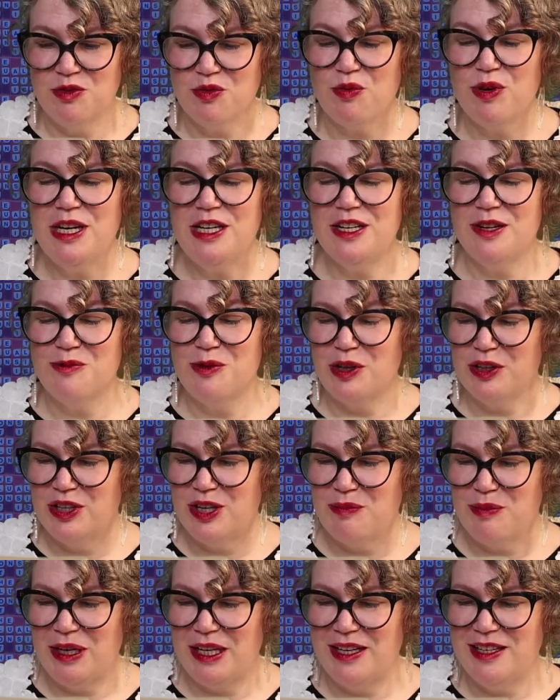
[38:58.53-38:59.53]
reading while they
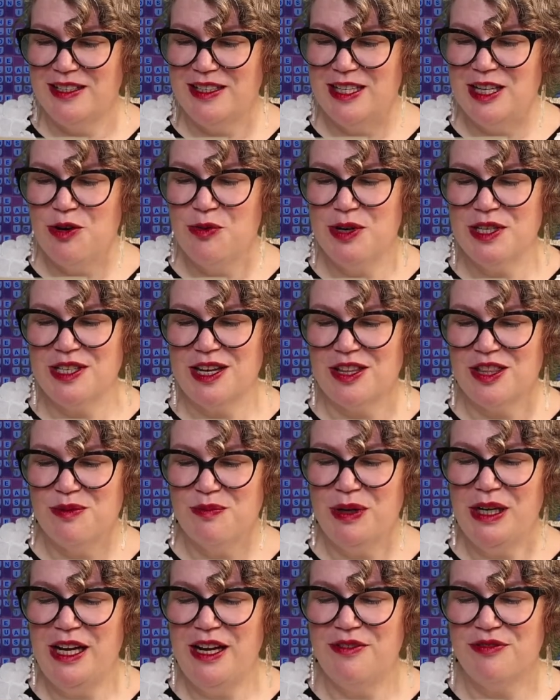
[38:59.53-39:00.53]
played, and he always had the
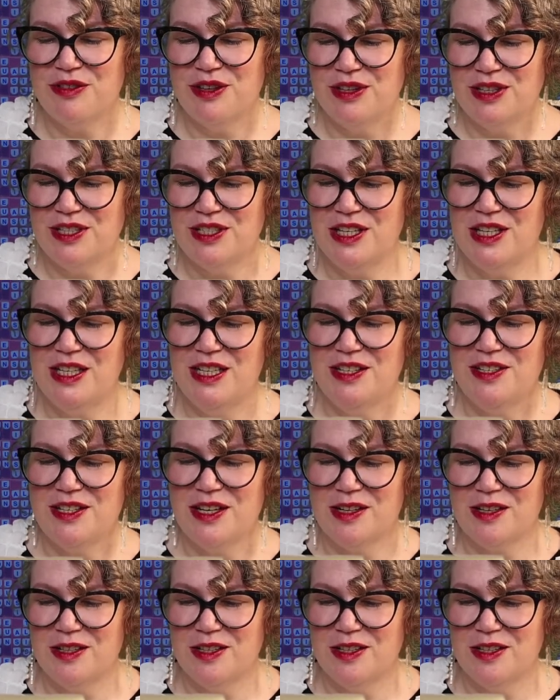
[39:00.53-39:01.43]
belief that this early sickness